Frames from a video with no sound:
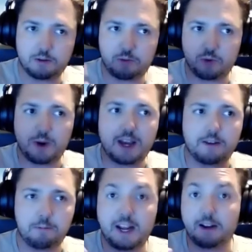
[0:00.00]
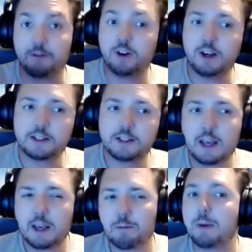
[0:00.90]
way the plane flies
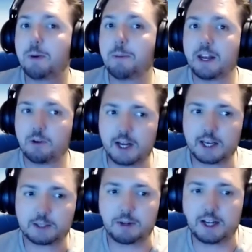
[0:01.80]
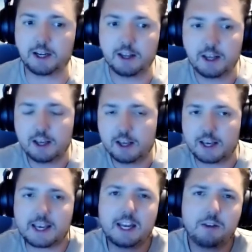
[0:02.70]
may be better in X-Plane,
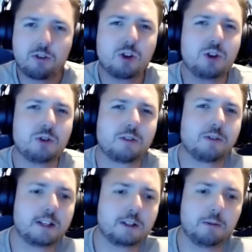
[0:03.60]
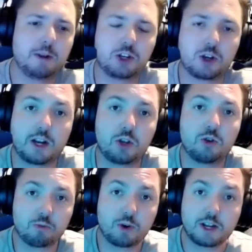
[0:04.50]
again, if you're new to flight simulation and
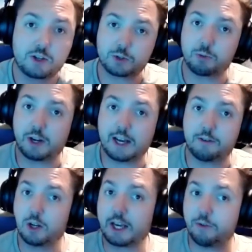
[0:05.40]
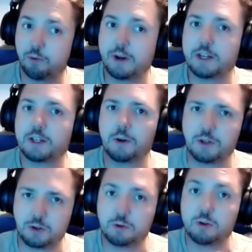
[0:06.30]
you really just want to have a look out the window
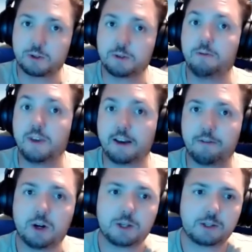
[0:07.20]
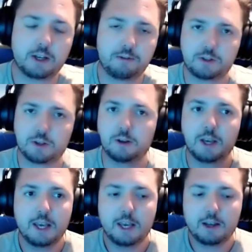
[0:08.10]
and do lots of VFR stuff to
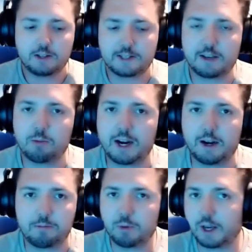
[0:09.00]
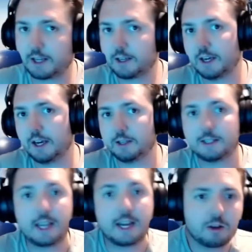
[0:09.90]
see where like
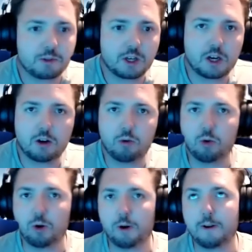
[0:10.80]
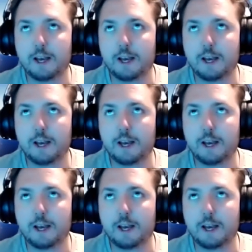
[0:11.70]
stadiums are or